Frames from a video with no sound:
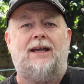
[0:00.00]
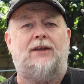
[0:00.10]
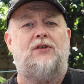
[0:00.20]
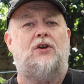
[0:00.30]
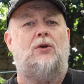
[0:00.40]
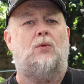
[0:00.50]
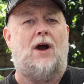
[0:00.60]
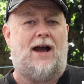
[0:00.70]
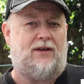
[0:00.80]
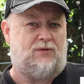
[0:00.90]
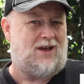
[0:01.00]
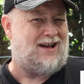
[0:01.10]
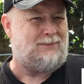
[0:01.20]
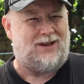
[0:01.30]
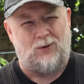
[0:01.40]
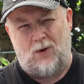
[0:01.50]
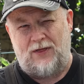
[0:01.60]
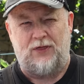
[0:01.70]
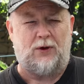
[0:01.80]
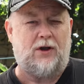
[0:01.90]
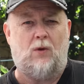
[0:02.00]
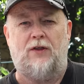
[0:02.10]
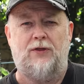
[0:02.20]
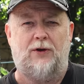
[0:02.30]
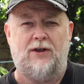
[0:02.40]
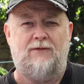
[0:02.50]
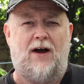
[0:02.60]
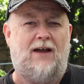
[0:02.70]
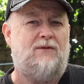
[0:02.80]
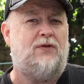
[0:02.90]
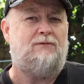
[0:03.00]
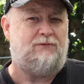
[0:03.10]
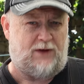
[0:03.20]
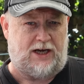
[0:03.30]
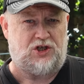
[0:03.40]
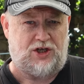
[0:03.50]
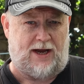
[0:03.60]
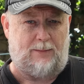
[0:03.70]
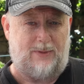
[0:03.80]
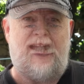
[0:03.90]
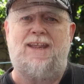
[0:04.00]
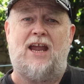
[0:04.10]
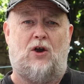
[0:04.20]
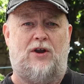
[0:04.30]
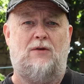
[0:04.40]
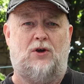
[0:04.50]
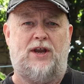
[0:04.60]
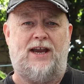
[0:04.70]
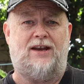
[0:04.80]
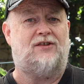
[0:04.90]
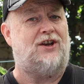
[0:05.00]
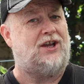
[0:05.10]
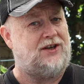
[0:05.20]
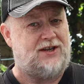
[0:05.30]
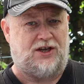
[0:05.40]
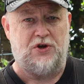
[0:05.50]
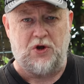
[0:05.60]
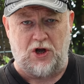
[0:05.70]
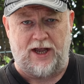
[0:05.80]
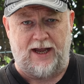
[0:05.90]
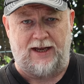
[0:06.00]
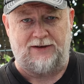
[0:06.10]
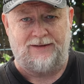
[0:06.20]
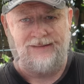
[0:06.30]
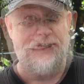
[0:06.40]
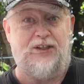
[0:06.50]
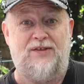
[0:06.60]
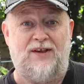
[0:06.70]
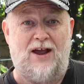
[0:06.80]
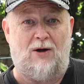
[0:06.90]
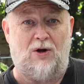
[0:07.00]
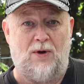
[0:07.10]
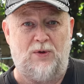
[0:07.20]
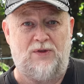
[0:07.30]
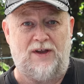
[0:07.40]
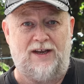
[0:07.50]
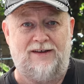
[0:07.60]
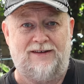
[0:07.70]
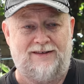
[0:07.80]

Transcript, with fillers: it's gonna rise up to 130, 135 finish temp. That carryover heat is gonna continue cooking it. So let's see how our roast did.